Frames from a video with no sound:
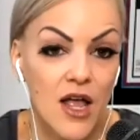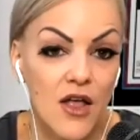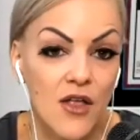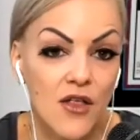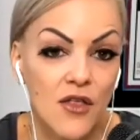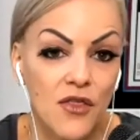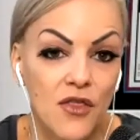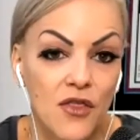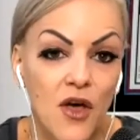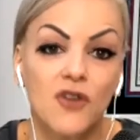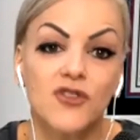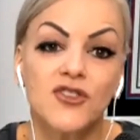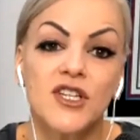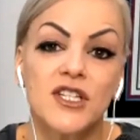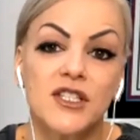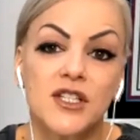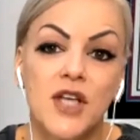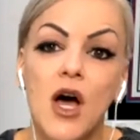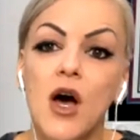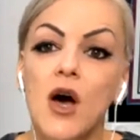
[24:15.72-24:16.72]
They'll just
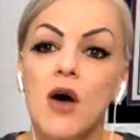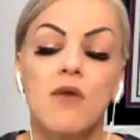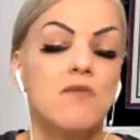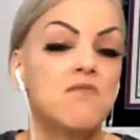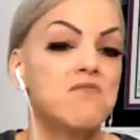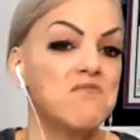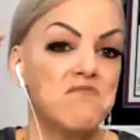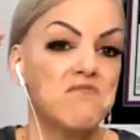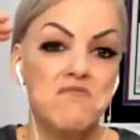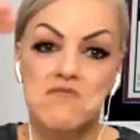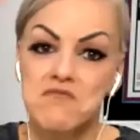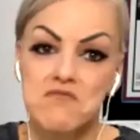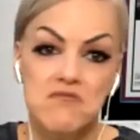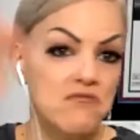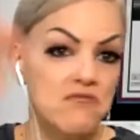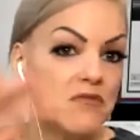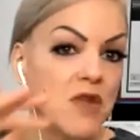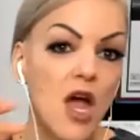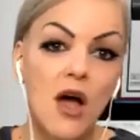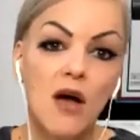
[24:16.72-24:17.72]
go,
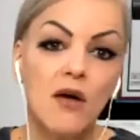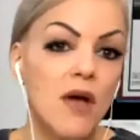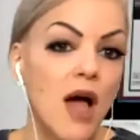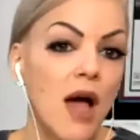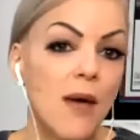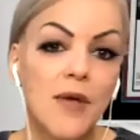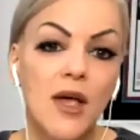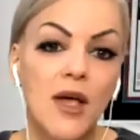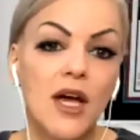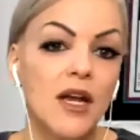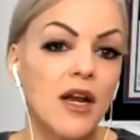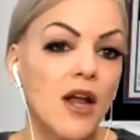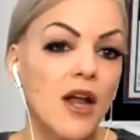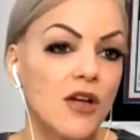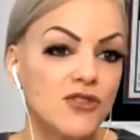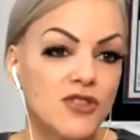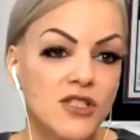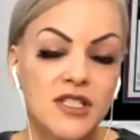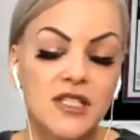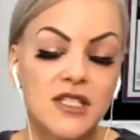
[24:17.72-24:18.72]
no, I'm good. I'll
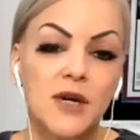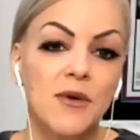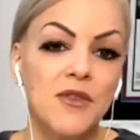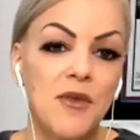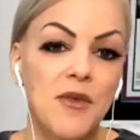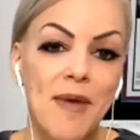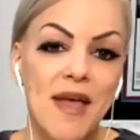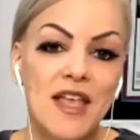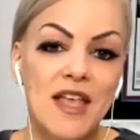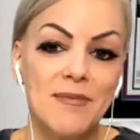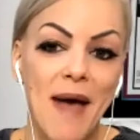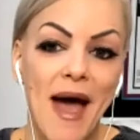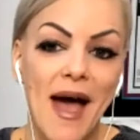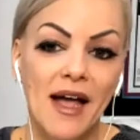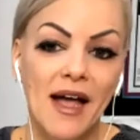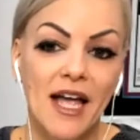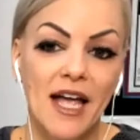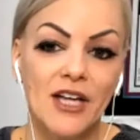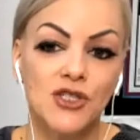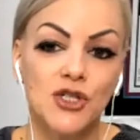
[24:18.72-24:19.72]
just stick with the base
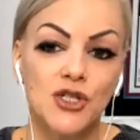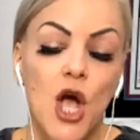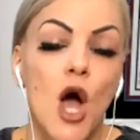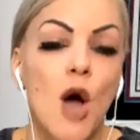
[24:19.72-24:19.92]
package.